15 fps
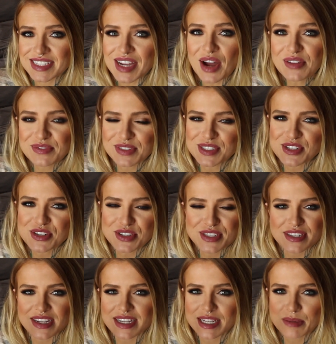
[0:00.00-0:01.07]
stuff and
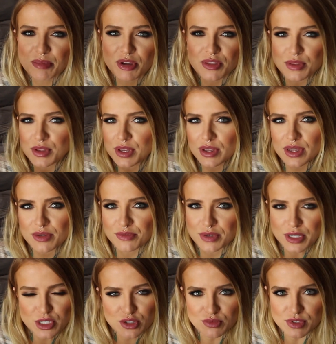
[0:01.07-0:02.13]
just like put the
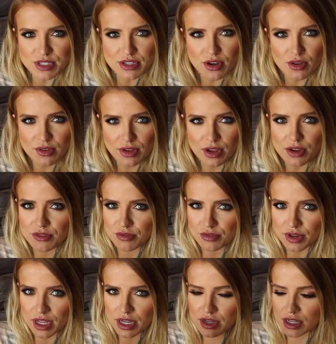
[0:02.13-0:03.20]
finished result of
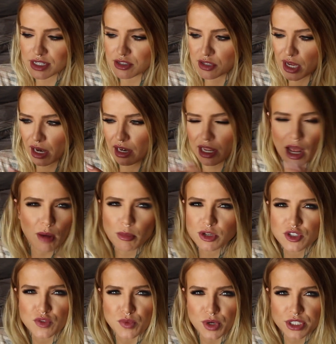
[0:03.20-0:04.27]
like exactly how
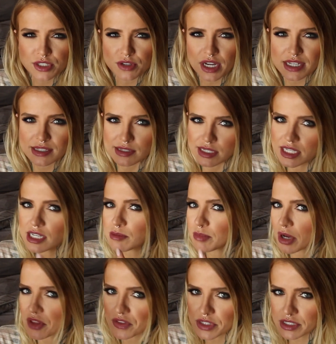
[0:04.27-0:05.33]
much of what you guys need,
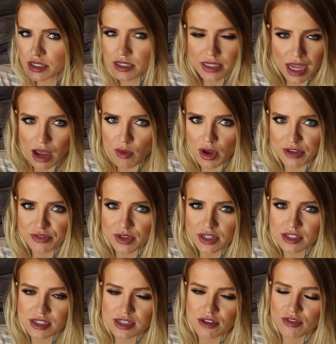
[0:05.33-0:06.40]
but this is how I
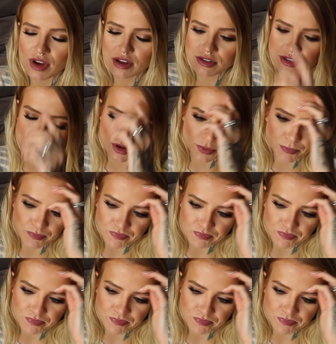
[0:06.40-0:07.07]
figure stuff out, so